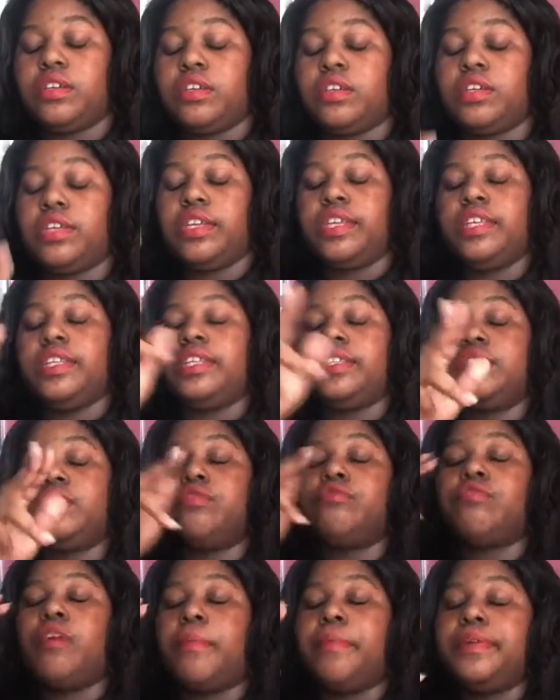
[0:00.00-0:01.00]
You need to
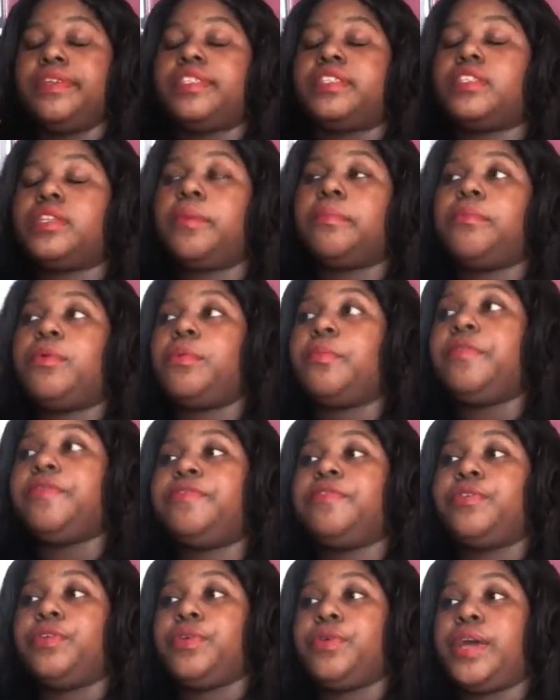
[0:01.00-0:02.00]
rub it some more
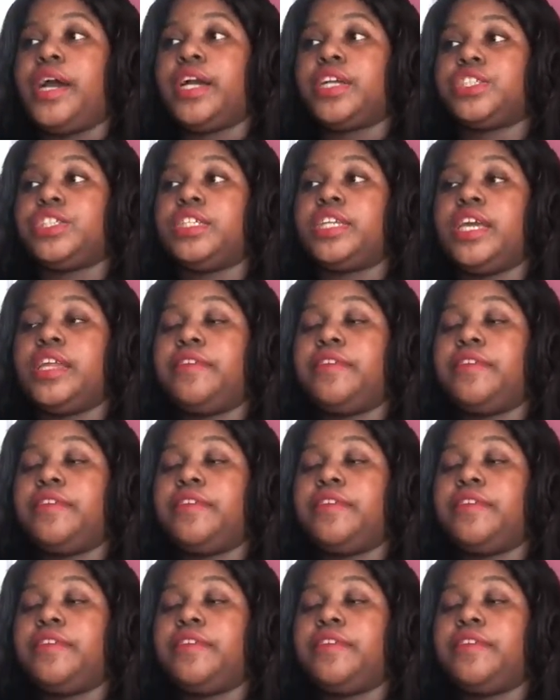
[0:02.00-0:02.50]
before you actually get a